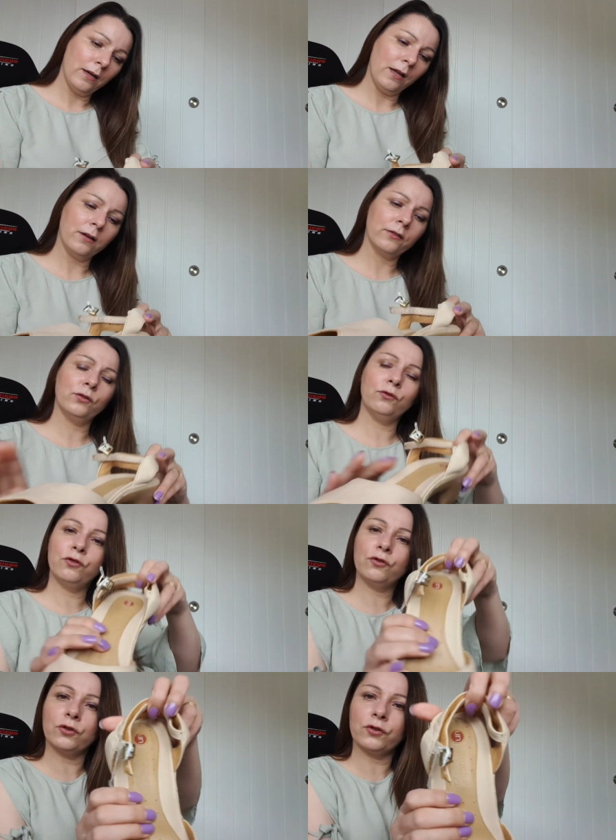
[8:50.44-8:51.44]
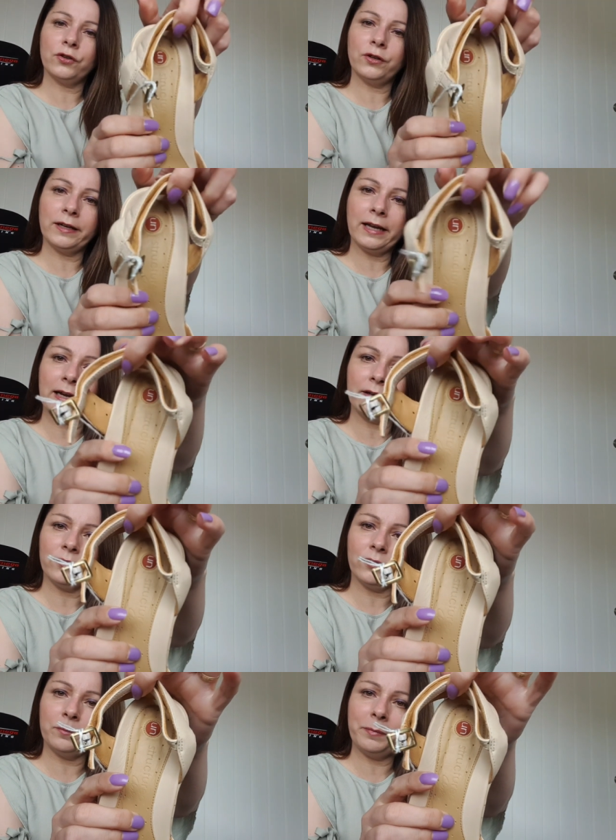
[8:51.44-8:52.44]
Clark's unstructured again. I
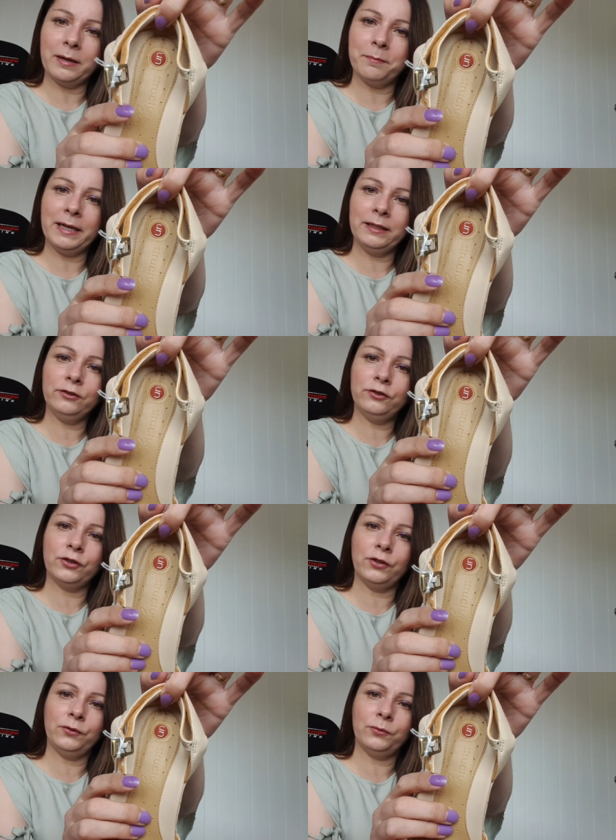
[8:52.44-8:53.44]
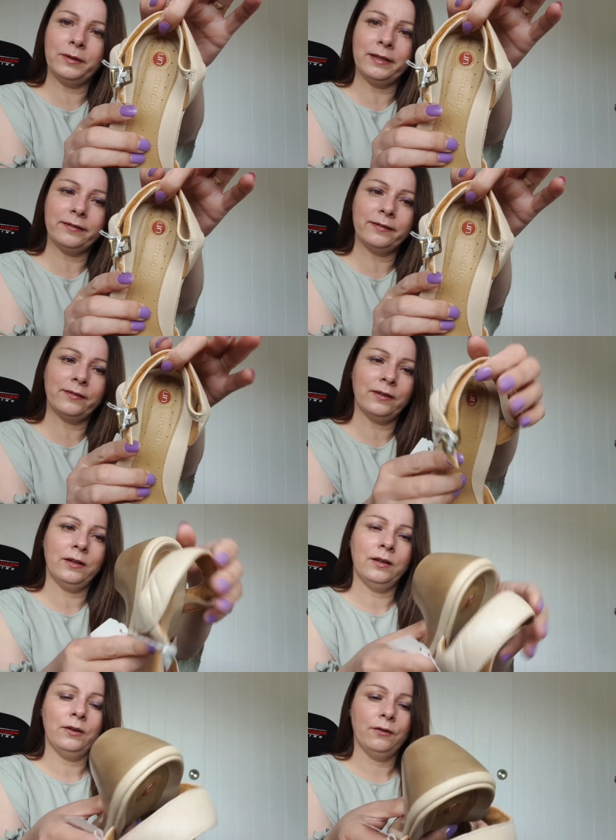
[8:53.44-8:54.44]
saw the pair of men's shoes with this
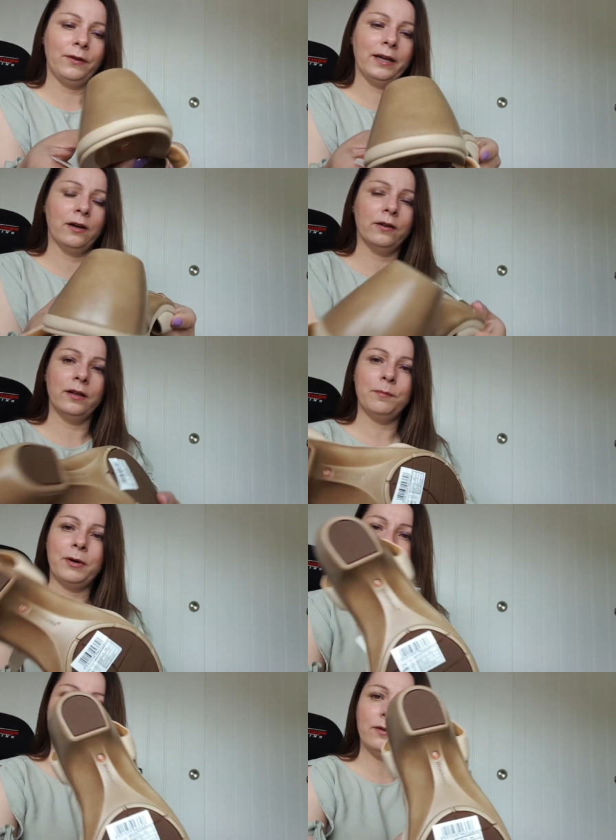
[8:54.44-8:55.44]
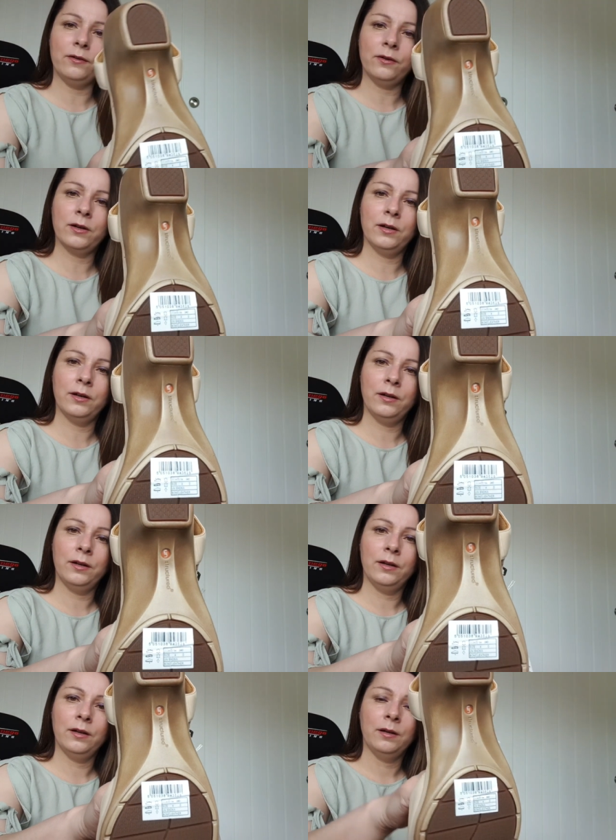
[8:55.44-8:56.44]
thing on and they're brand new, look.
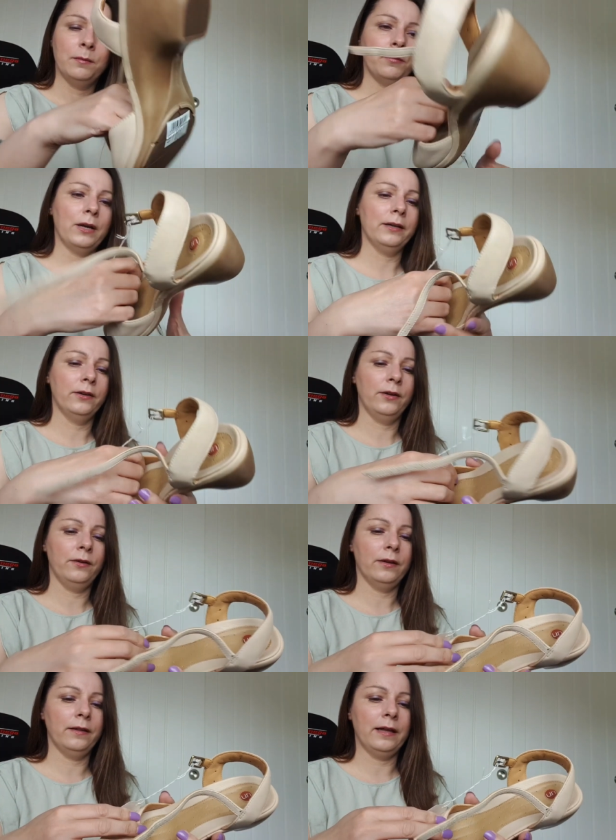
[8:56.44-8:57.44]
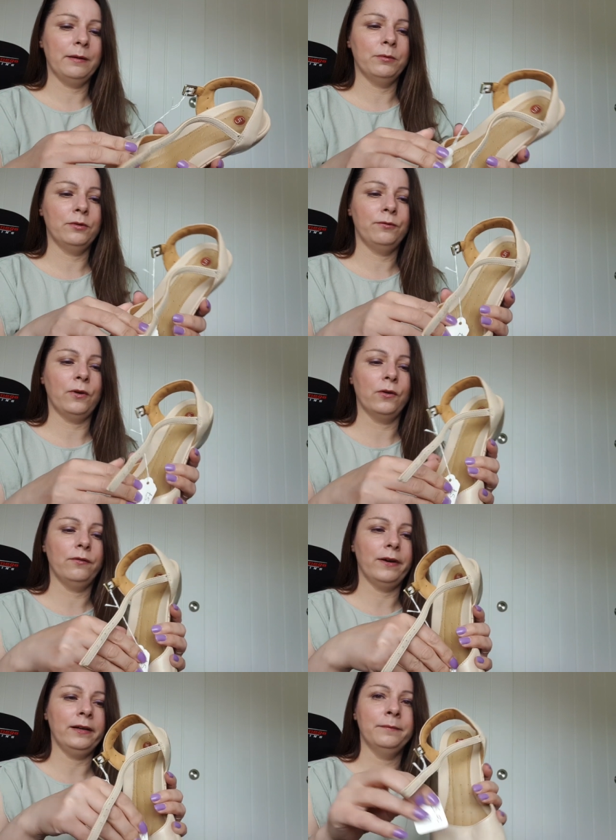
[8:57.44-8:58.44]
Brand new and they were a
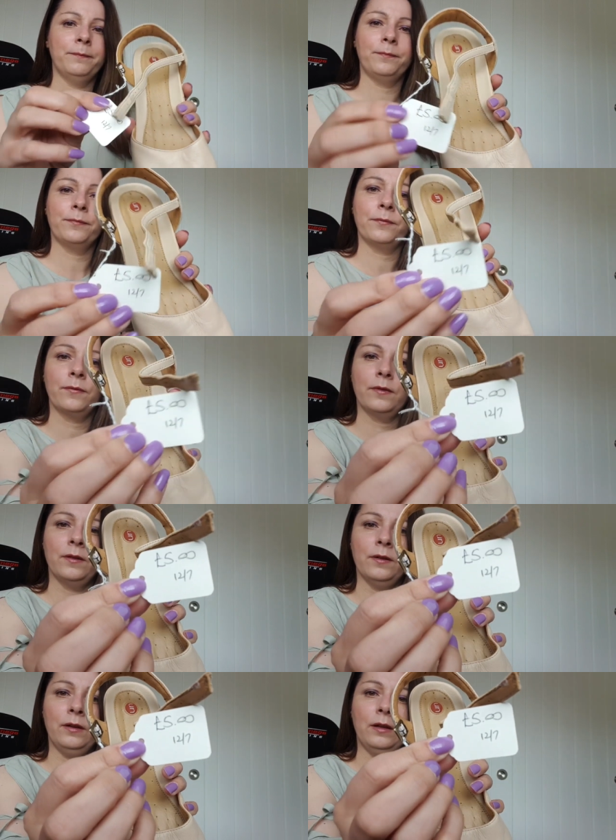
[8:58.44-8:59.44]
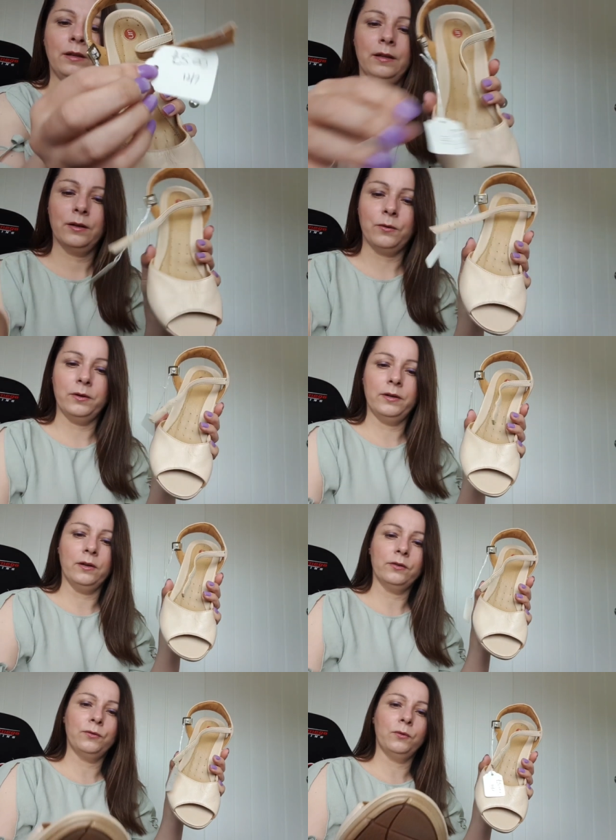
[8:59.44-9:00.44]
fiver. quite
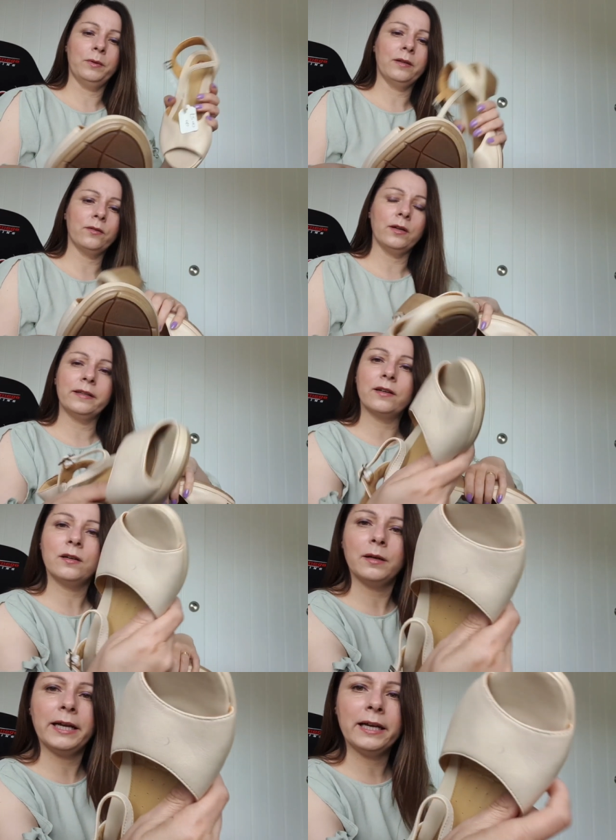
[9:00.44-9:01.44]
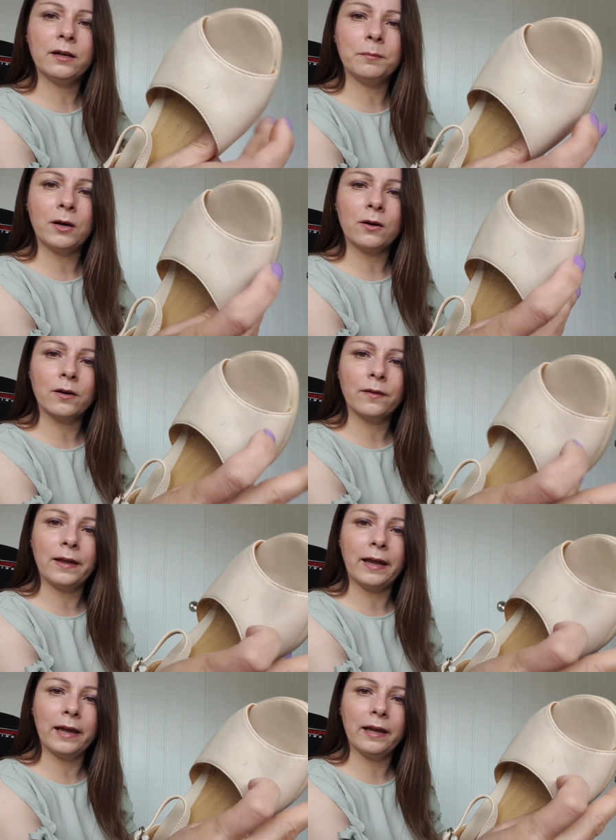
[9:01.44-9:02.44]
nice, but with this, it's got an ink mark
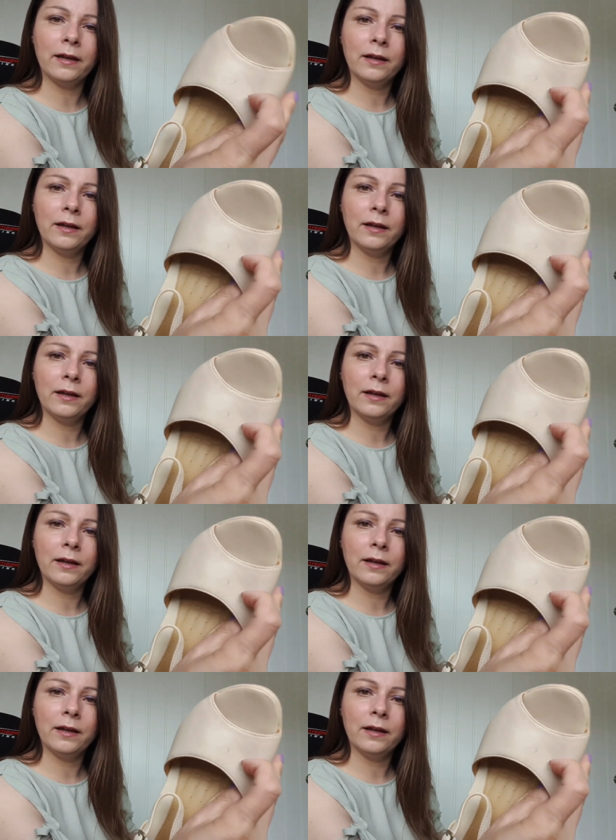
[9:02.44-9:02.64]
on there.